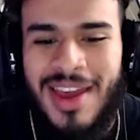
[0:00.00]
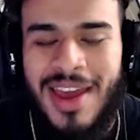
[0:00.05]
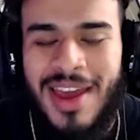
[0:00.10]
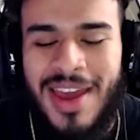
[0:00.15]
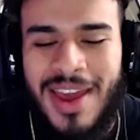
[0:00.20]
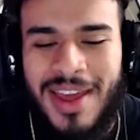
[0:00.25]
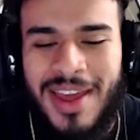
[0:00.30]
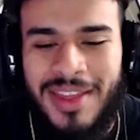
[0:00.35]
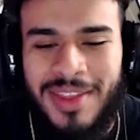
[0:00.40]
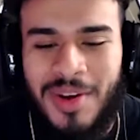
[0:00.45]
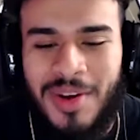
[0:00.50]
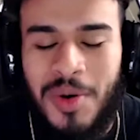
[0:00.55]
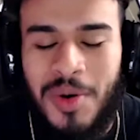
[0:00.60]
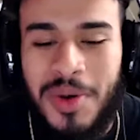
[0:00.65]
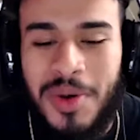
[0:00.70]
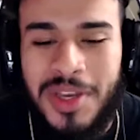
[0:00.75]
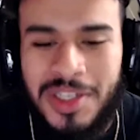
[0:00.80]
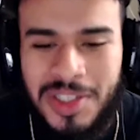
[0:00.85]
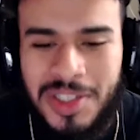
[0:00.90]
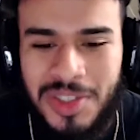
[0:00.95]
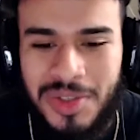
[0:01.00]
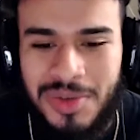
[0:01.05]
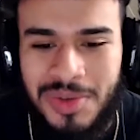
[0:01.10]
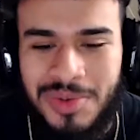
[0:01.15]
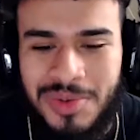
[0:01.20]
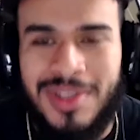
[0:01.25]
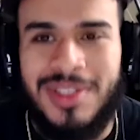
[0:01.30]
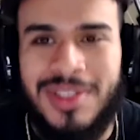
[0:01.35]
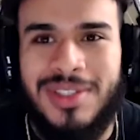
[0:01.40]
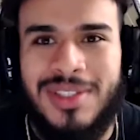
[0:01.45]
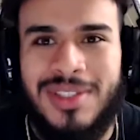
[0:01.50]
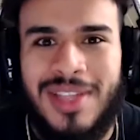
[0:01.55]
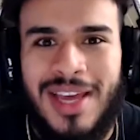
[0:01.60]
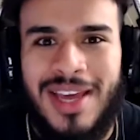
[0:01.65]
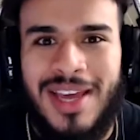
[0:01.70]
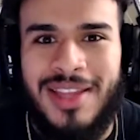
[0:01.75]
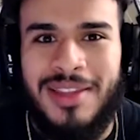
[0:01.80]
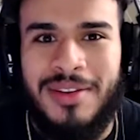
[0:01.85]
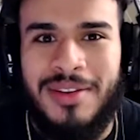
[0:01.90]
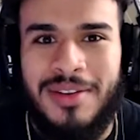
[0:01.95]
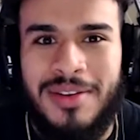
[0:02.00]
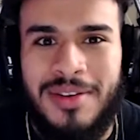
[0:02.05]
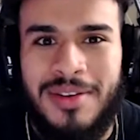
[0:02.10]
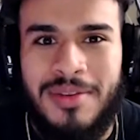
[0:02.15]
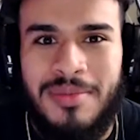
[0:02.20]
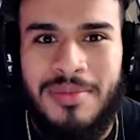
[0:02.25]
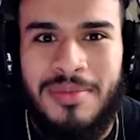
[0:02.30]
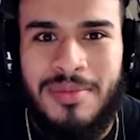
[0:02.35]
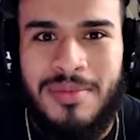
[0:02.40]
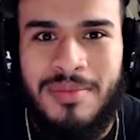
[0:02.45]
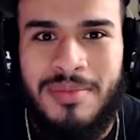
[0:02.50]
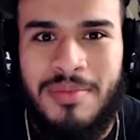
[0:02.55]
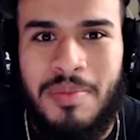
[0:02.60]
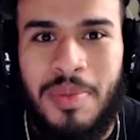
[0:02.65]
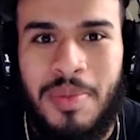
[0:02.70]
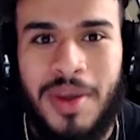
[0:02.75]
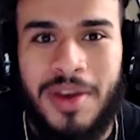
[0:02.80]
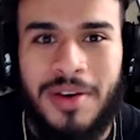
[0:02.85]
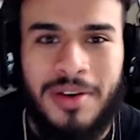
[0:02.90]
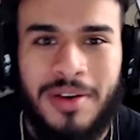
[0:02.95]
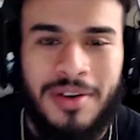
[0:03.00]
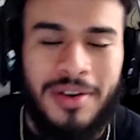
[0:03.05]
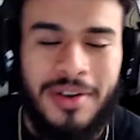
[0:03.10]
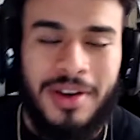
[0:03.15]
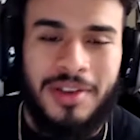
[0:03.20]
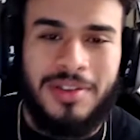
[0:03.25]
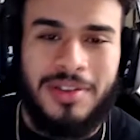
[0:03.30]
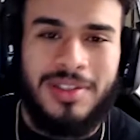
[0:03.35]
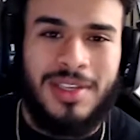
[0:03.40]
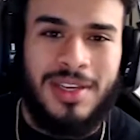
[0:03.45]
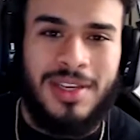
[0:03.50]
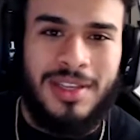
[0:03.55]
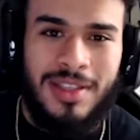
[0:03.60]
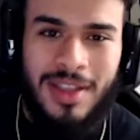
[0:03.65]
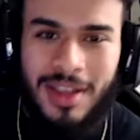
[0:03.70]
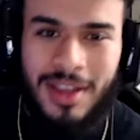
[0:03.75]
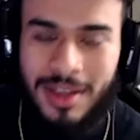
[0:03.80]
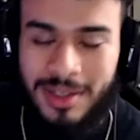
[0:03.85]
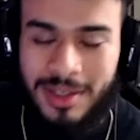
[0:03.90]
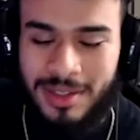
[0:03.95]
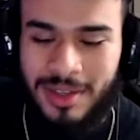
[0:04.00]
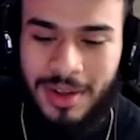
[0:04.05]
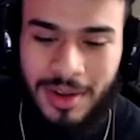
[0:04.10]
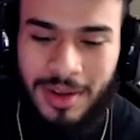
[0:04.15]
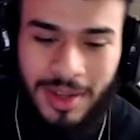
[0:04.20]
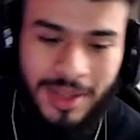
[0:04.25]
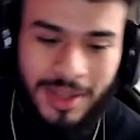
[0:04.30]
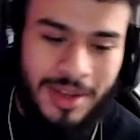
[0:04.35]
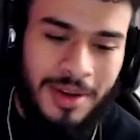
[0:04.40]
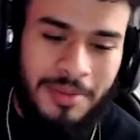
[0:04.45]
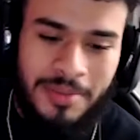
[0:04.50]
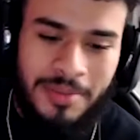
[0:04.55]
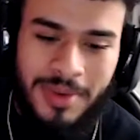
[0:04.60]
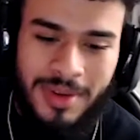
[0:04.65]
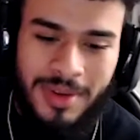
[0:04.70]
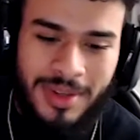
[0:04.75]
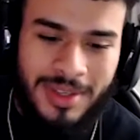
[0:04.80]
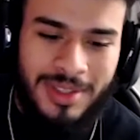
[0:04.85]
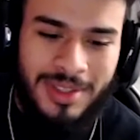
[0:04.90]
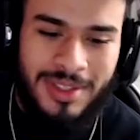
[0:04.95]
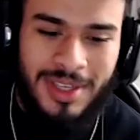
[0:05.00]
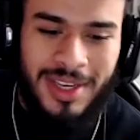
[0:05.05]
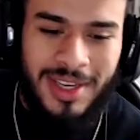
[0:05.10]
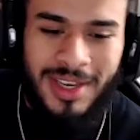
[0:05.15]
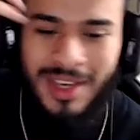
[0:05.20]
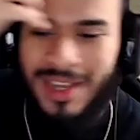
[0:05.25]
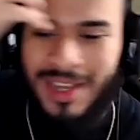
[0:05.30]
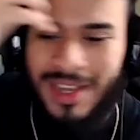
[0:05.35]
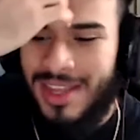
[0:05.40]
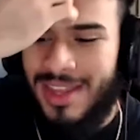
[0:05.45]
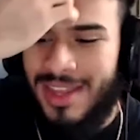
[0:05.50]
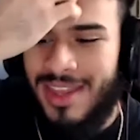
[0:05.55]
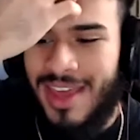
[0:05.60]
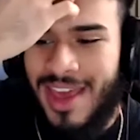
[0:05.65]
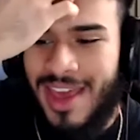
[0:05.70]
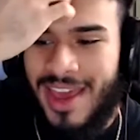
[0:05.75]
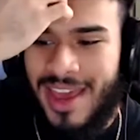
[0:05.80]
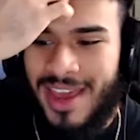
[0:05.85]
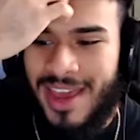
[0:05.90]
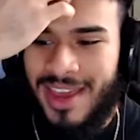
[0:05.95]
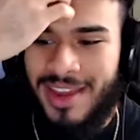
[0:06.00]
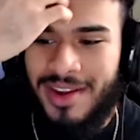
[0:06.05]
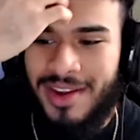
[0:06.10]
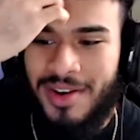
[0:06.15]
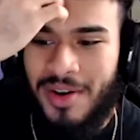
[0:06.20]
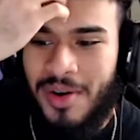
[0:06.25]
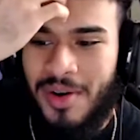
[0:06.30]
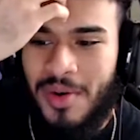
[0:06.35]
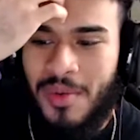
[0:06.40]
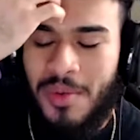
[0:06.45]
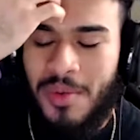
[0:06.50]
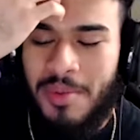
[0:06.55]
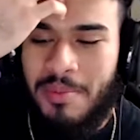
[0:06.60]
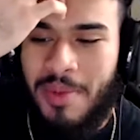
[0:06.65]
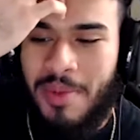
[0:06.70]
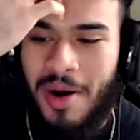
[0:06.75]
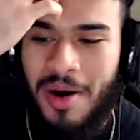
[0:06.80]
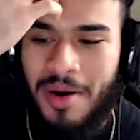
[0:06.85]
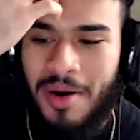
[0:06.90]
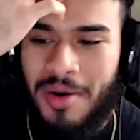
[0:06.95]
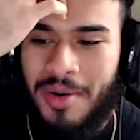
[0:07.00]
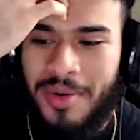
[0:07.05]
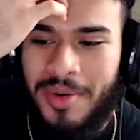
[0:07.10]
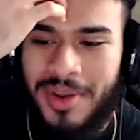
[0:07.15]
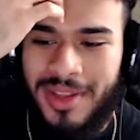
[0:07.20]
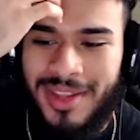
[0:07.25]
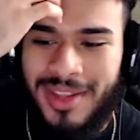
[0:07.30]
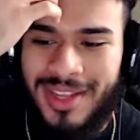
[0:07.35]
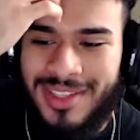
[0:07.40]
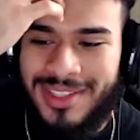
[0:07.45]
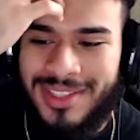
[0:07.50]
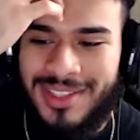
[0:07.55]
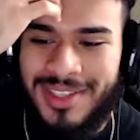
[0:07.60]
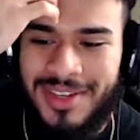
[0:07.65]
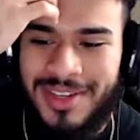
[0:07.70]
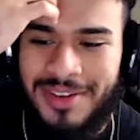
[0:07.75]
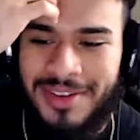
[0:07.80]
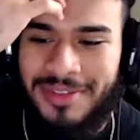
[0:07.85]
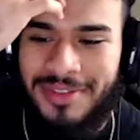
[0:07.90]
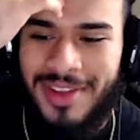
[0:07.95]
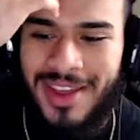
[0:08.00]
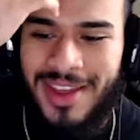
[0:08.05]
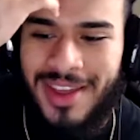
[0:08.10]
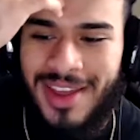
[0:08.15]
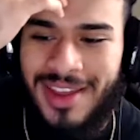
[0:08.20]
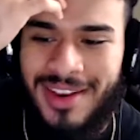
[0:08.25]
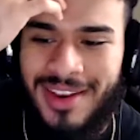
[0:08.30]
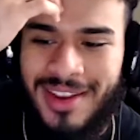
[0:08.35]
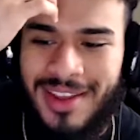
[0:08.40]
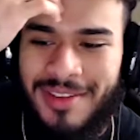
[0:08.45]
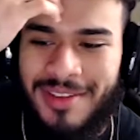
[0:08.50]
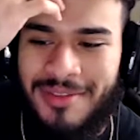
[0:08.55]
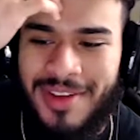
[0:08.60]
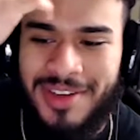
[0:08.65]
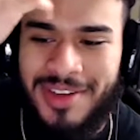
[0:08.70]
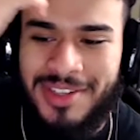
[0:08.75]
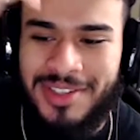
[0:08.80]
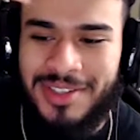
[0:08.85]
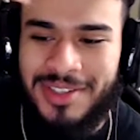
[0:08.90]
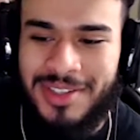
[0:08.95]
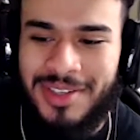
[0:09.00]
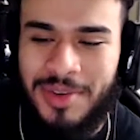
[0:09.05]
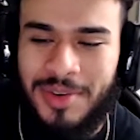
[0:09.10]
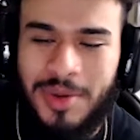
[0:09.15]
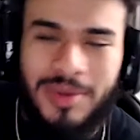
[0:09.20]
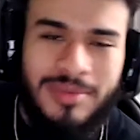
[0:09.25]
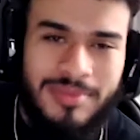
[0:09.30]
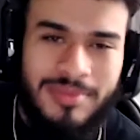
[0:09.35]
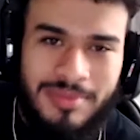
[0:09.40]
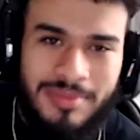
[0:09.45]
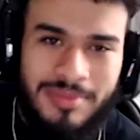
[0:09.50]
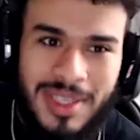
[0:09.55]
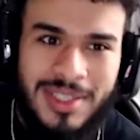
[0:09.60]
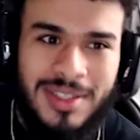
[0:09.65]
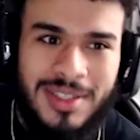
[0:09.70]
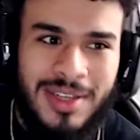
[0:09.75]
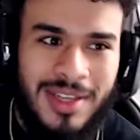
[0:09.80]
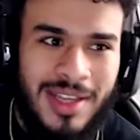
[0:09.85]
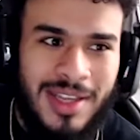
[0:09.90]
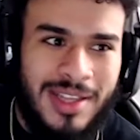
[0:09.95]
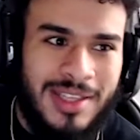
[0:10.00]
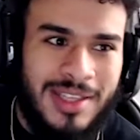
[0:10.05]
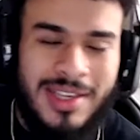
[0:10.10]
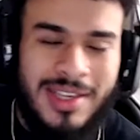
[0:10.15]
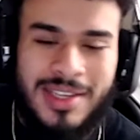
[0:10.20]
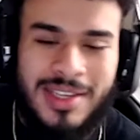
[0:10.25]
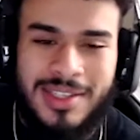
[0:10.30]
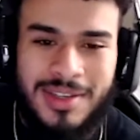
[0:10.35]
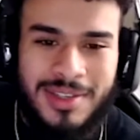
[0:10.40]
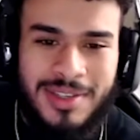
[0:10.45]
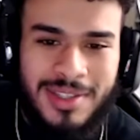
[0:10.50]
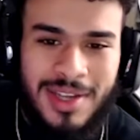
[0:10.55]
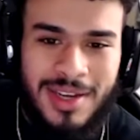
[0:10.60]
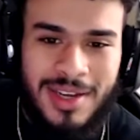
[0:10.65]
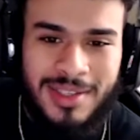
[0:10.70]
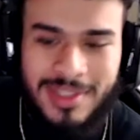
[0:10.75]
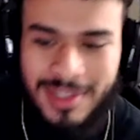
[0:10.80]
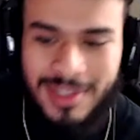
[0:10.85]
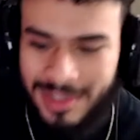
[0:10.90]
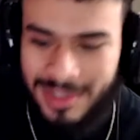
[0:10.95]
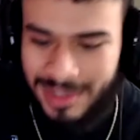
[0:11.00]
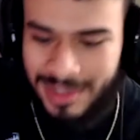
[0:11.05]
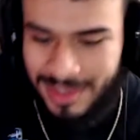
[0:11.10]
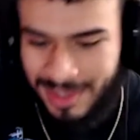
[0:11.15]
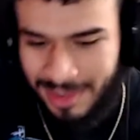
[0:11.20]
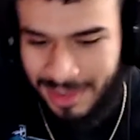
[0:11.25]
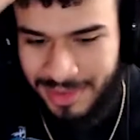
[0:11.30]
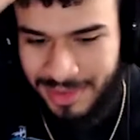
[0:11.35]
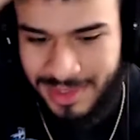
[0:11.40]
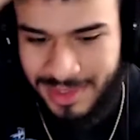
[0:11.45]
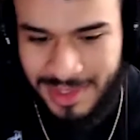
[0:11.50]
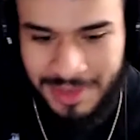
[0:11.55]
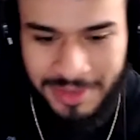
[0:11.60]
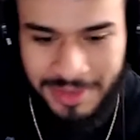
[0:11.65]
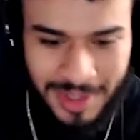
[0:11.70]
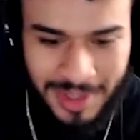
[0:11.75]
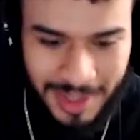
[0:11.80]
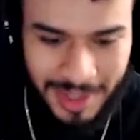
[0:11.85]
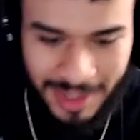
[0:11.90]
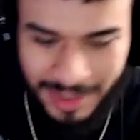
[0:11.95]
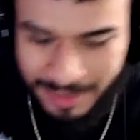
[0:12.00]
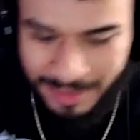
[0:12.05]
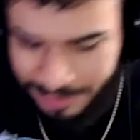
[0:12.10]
And the whole issue was that the bigger, like you said, the hedge companies, like they, were borrowing that stuff. And eventually, well, basically that's how stocks is and stuff like that.